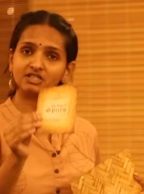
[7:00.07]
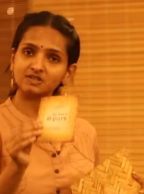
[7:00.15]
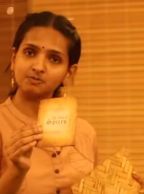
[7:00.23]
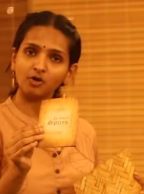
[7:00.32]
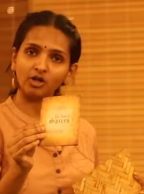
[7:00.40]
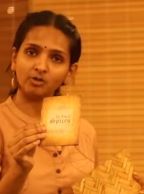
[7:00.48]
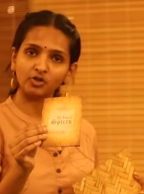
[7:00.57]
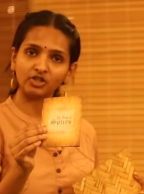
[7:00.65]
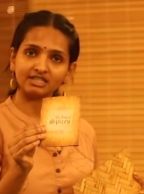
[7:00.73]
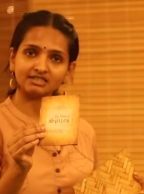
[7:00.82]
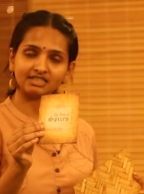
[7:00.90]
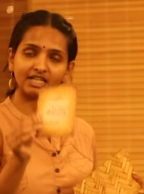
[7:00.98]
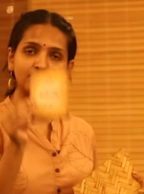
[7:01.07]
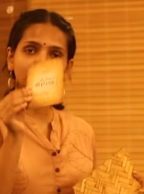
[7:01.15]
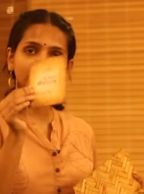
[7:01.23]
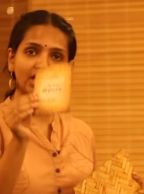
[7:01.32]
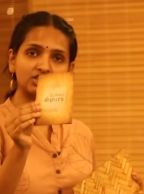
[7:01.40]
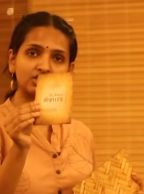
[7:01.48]
a small book inside
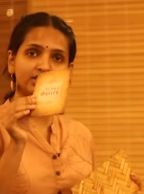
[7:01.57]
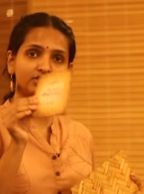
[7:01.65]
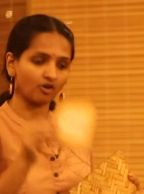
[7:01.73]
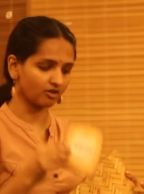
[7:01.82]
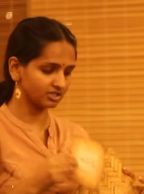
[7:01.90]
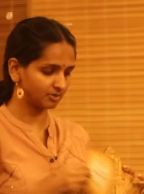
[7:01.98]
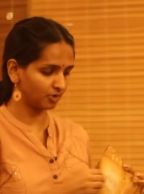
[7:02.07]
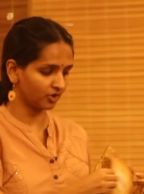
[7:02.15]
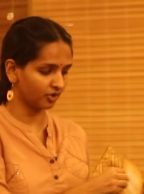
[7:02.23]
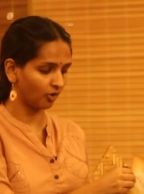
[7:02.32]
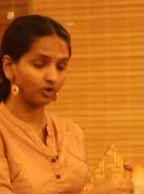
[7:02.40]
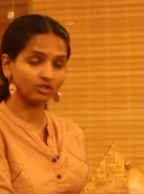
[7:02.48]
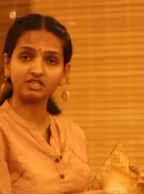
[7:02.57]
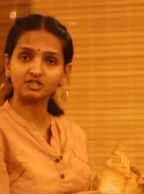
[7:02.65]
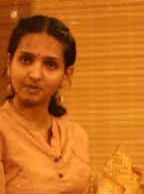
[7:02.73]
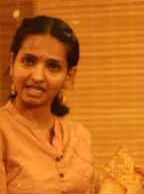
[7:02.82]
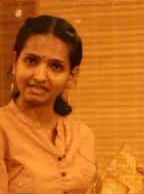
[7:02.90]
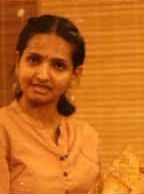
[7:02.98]
which actually talks about all the
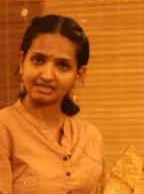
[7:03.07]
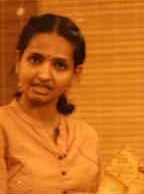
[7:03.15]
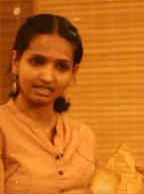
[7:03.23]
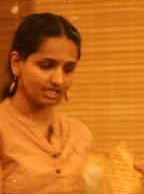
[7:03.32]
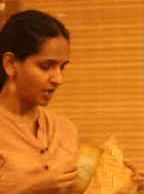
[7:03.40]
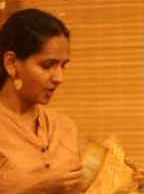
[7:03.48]
spices in.